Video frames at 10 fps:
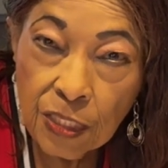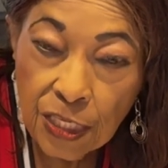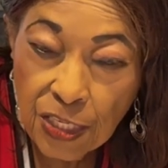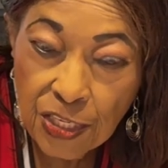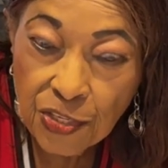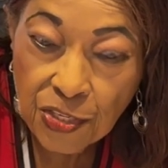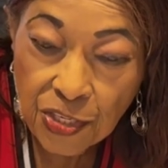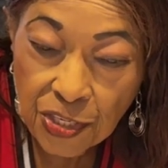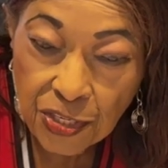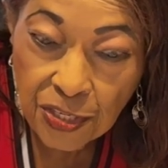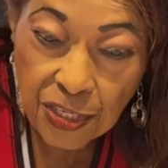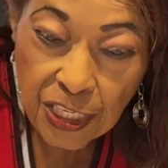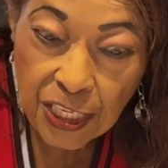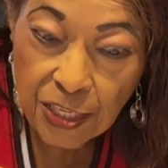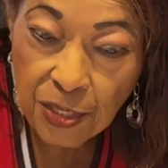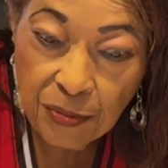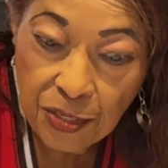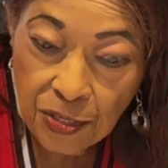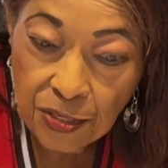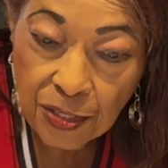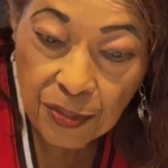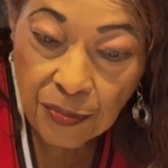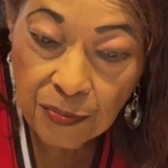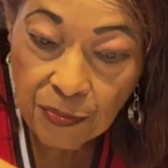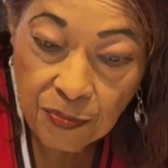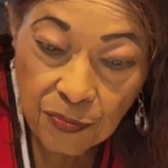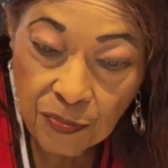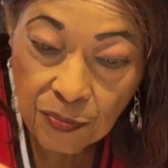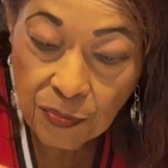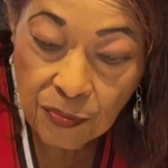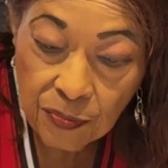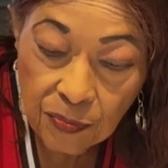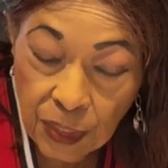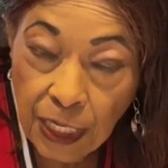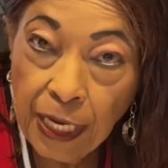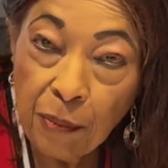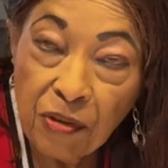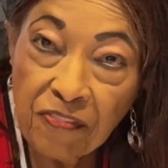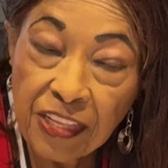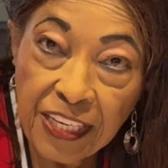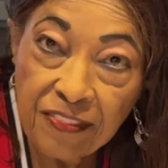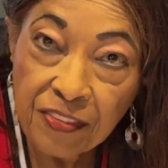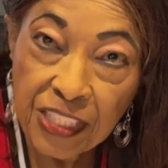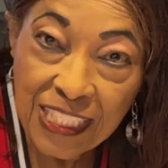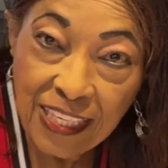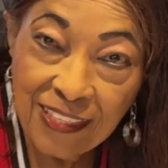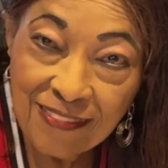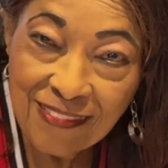And just stir that up good. I got my flavor in there.